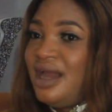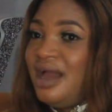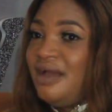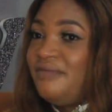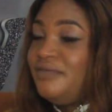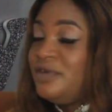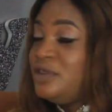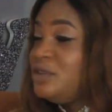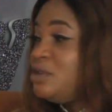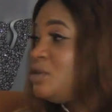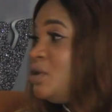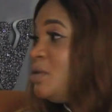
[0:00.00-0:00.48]

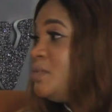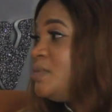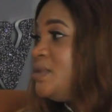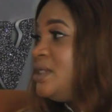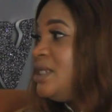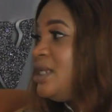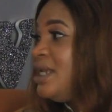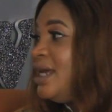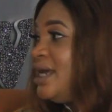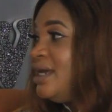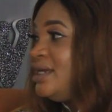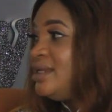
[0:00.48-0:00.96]
Having
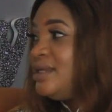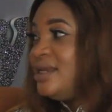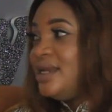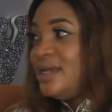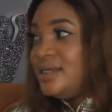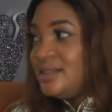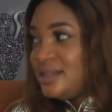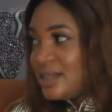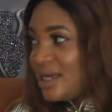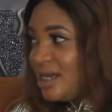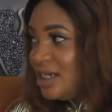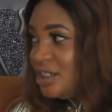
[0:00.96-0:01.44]
something like
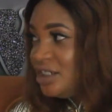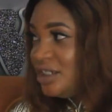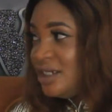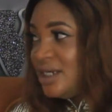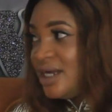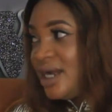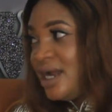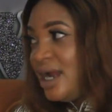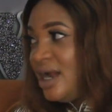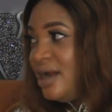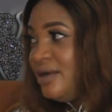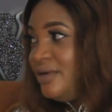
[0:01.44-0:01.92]
Next Cash
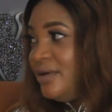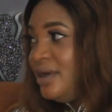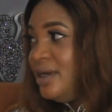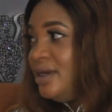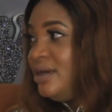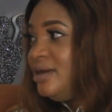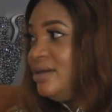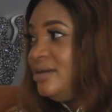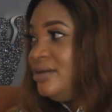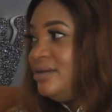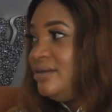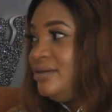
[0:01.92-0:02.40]
and Carry.
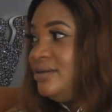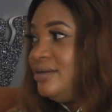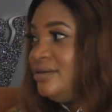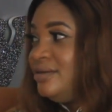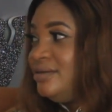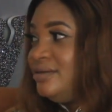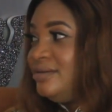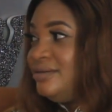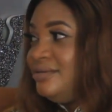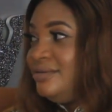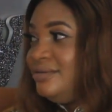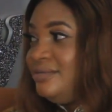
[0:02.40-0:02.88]

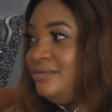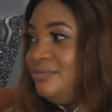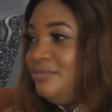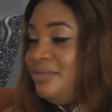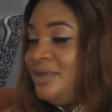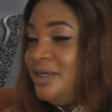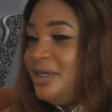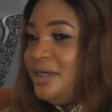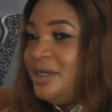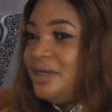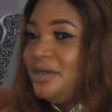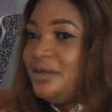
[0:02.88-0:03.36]

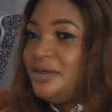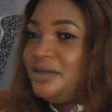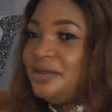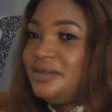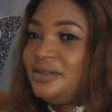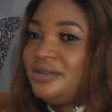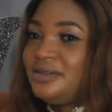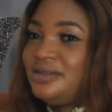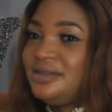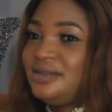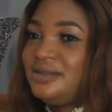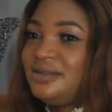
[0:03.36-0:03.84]

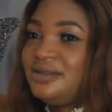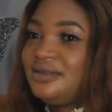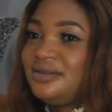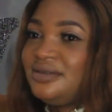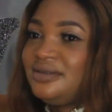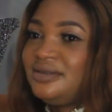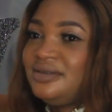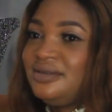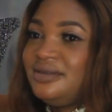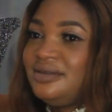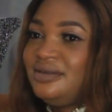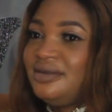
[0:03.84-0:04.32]
Because
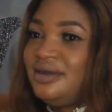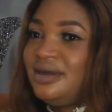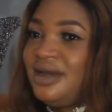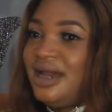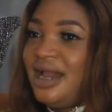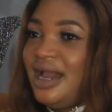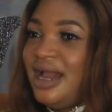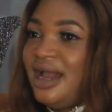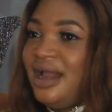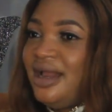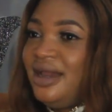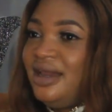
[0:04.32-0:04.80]

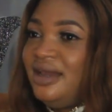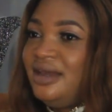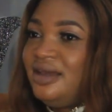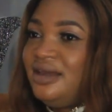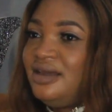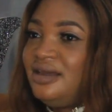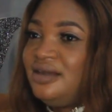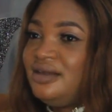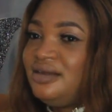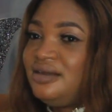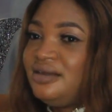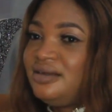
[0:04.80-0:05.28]

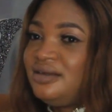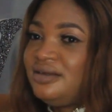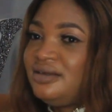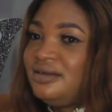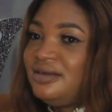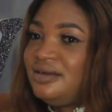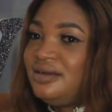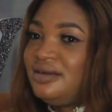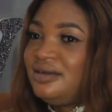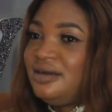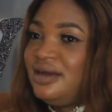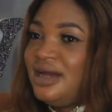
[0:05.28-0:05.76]
I
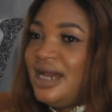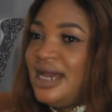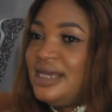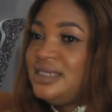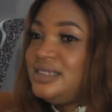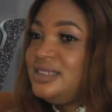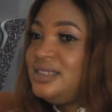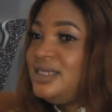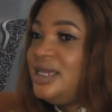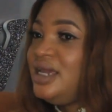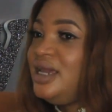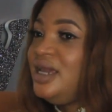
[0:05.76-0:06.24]

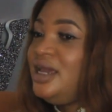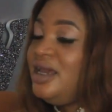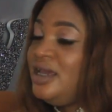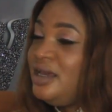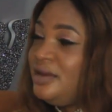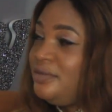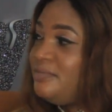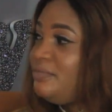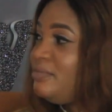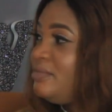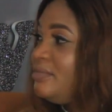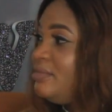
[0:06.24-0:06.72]
see
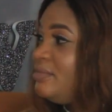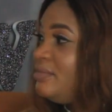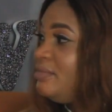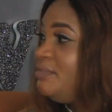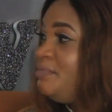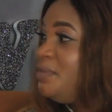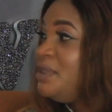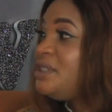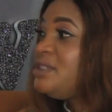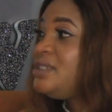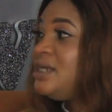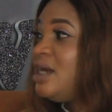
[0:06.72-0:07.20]
him,
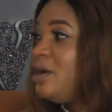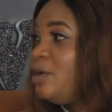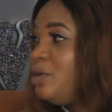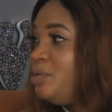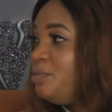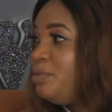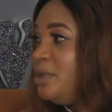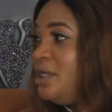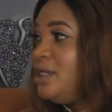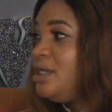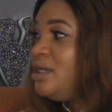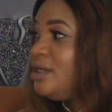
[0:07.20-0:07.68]
Peter
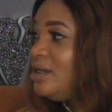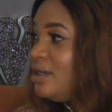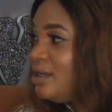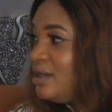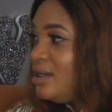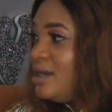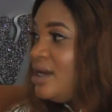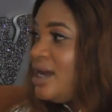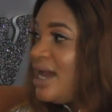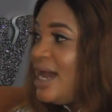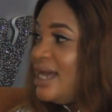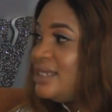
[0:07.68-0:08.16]
Obi,
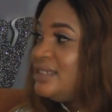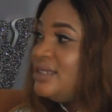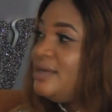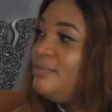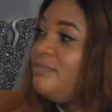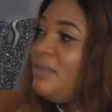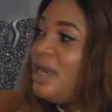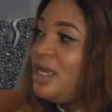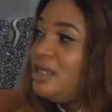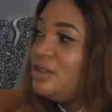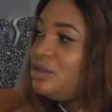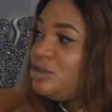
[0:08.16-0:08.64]
as a
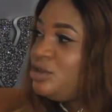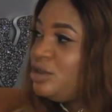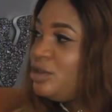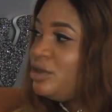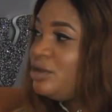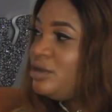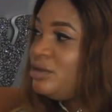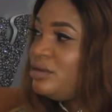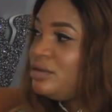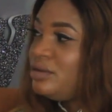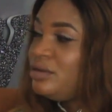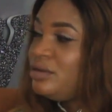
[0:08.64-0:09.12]
mentor.